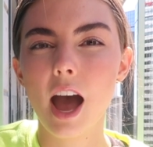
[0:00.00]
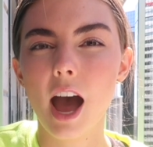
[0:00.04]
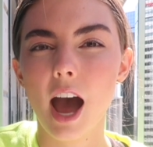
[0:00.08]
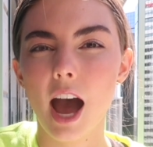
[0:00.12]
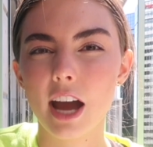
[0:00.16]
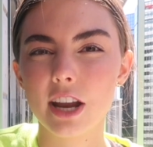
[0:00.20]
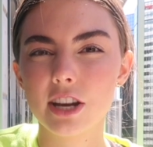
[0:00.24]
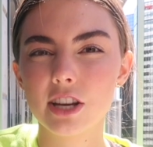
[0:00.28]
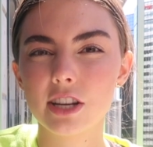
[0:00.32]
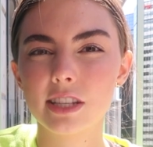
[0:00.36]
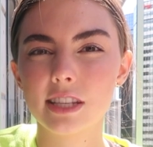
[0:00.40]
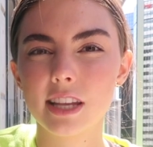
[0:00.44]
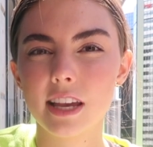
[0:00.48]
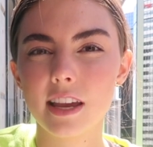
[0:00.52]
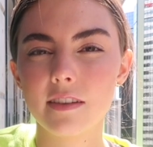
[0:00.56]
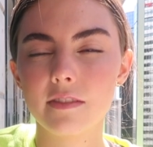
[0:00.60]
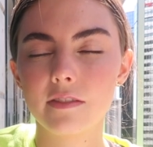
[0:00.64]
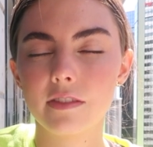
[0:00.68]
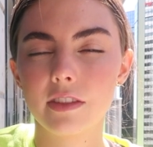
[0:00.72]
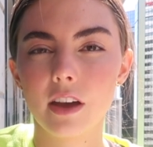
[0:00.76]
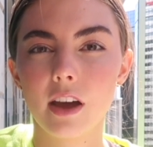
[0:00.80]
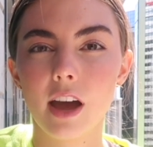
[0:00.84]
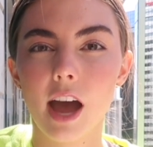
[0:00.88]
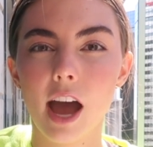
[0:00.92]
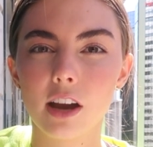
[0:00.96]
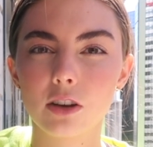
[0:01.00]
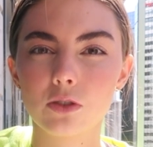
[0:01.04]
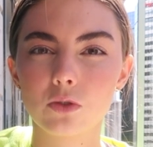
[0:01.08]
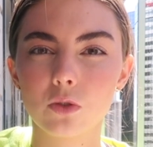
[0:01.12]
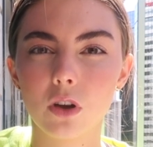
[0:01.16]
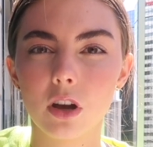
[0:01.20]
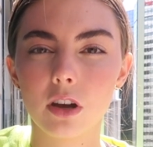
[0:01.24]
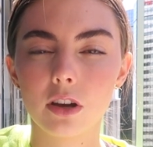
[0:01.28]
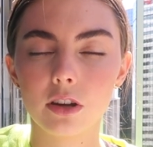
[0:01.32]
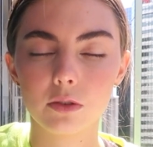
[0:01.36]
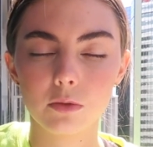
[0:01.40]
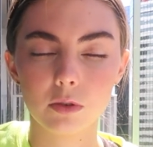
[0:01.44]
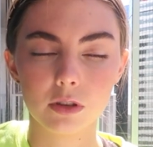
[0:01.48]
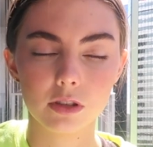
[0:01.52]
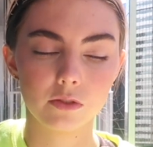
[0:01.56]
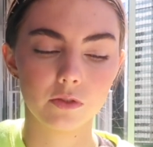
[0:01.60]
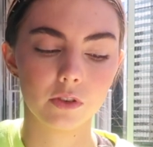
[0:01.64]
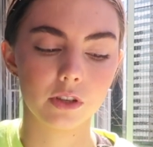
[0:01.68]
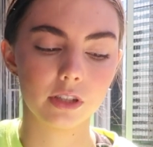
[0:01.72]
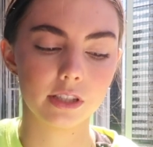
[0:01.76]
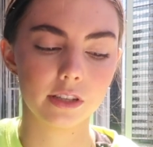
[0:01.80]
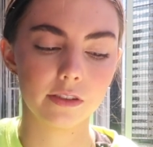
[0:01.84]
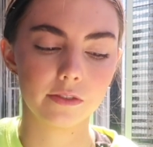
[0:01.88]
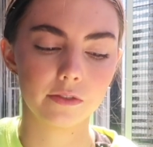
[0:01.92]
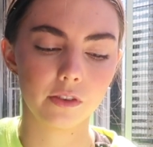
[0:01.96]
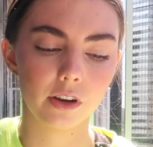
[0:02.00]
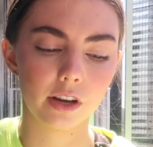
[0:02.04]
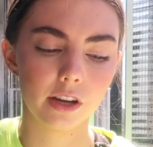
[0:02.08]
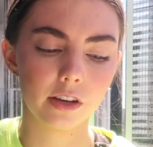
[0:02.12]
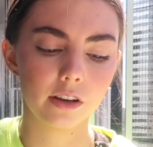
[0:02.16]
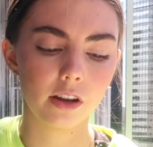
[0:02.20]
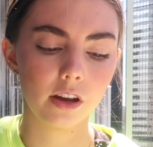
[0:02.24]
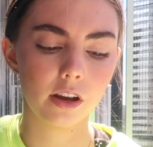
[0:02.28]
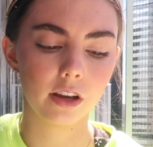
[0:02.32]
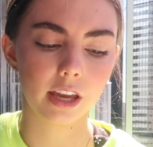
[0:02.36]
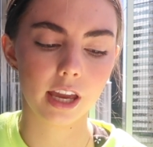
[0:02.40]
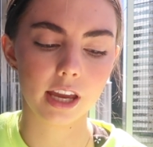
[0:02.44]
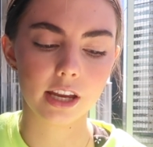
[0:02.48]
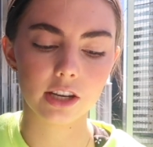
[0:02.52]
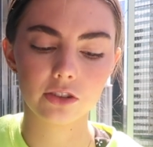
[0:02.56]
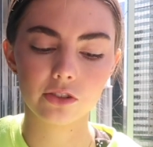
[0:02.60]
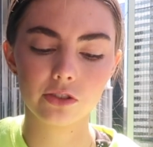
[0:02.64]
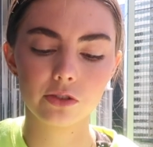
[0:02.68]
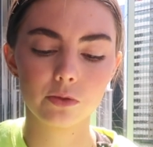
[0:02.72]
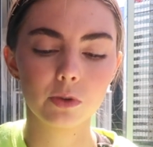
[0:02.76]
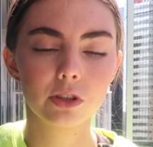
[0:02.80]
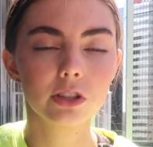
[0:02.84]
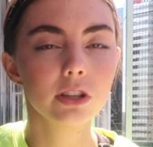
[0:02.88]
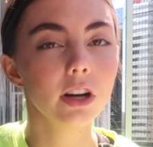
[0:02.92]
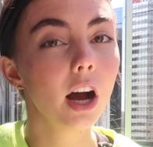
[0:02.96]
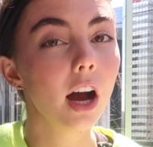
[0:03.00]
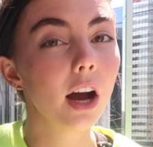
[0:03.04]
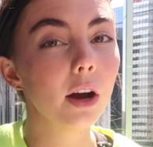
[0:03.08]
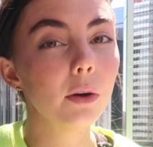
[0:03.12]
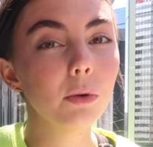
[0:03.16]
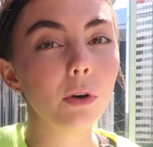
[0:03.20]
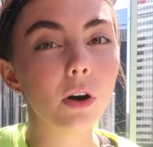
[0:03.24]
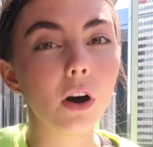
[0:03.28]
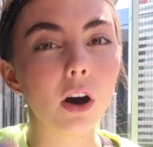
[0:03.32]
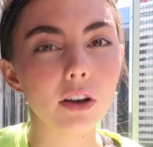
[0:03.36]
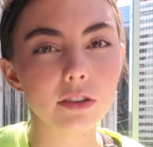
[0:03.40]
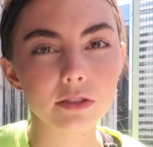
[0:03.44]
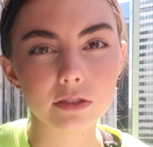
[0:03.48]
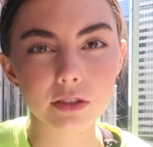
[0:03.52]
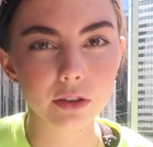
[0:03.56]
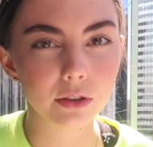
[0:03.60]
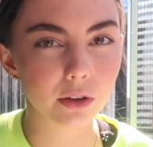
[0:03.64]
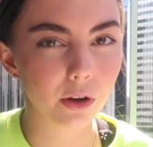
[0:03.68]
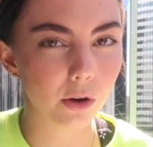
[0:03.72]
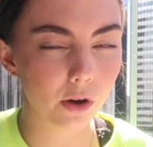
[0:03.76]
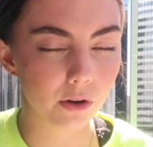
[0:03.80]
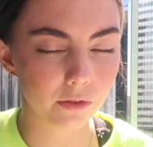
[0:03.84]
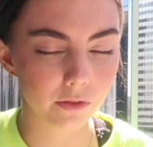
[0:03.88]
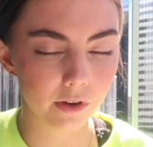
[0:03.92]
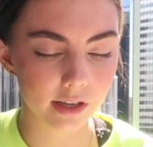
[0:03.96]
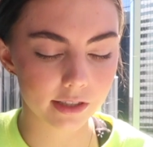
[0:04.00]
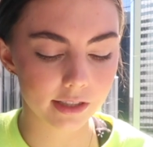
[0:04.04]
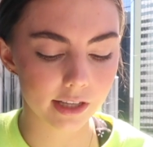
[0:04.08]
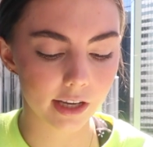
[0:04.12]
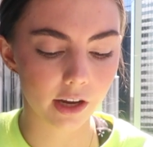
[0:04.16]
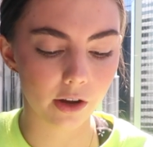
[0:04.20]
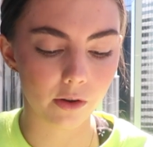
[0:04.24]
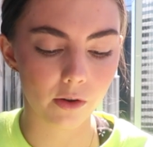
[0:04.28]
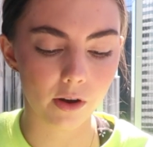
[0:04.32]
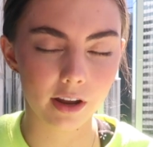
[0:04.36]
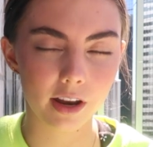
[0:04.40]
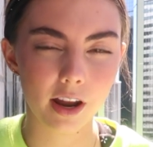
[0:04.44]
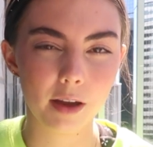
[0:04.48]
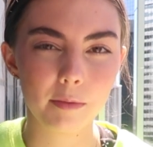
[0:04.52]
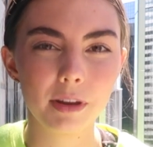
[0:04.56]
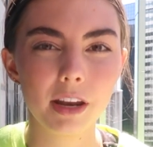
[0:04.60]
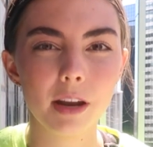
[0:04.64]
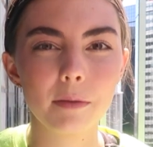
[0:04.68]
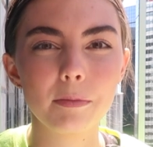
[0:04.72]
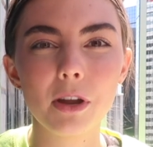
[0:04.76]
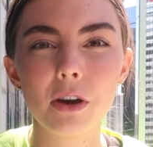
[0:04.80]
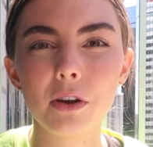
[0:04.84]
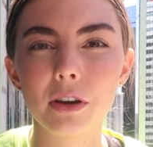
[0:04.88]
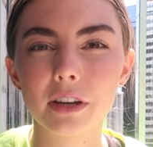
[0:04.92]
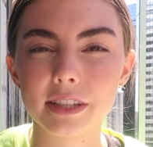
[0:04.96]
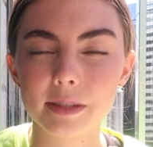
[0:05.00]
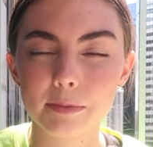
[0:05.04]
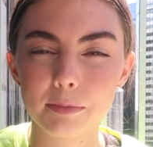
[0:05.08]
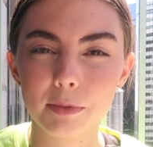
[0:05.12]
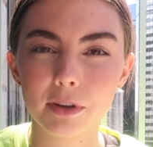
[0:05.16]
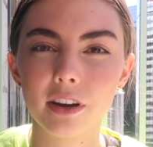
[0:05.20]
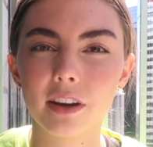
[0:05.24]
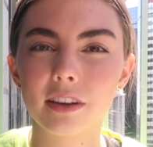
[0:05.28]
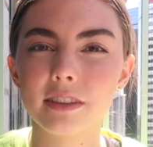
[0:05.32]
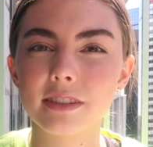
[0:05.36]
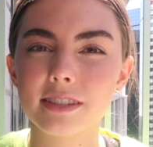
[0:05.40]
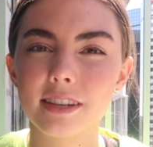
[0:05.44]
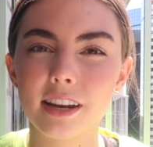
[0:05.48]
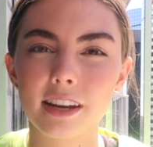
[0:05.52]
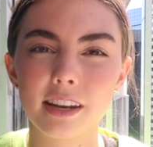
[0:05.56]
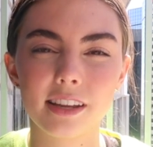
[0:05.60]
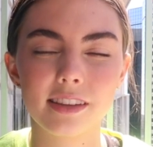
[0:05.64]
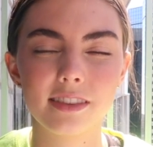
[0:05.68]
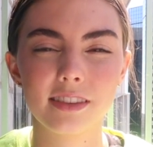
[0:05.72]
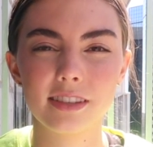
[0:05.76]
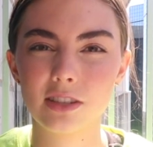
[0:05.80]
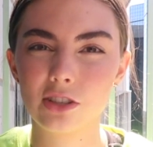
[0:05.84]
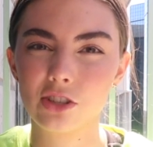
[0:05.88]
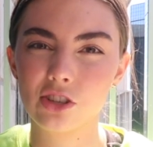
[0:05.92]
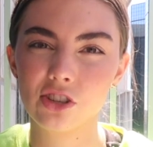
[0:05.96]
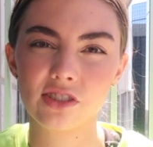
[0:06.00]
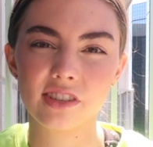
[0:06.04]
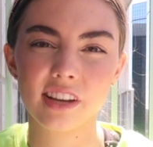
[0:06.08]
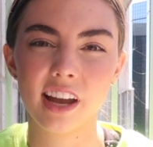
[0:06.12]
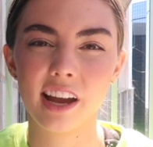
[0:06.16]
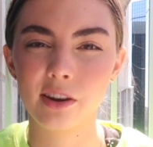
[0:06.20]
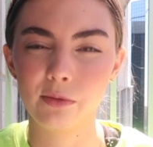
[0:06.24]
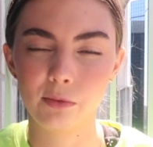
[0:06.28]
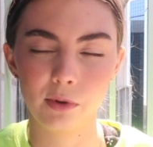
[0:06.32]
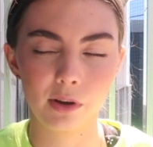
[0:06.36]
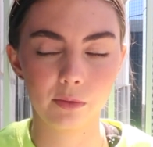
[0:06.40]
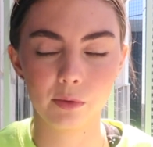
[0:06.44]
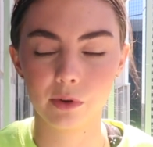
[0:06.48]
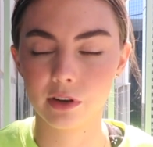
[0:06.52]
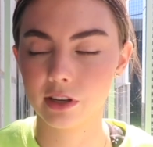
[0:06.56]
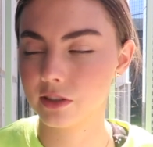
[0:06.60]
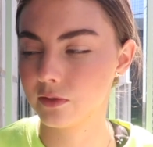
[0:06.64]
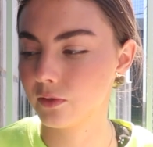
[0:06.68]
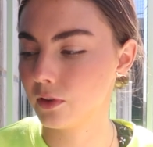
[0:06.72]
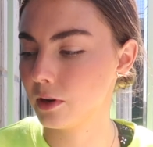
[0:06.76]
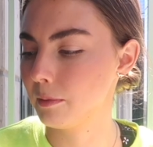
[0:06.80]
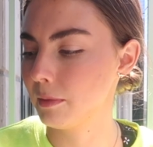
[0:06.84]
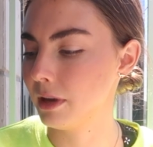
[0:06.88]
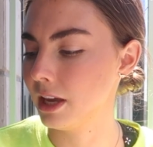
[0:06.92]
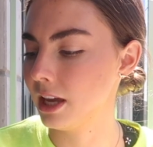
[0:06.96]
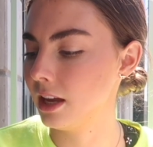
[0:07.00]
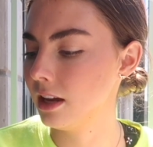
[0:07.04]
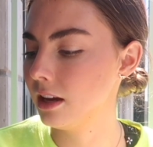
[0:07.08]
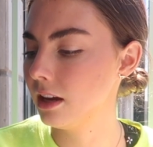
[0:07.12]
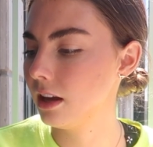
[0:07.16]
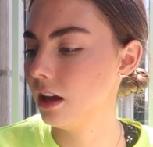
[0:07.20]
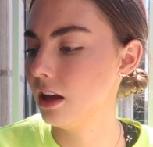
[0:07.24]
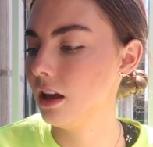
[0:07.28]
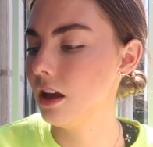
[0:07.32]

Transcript: I just save the actual colored ones for different occasions, which I will also go over as I go on. I mean, I'm no expert on studying. This is just kind of what works for me.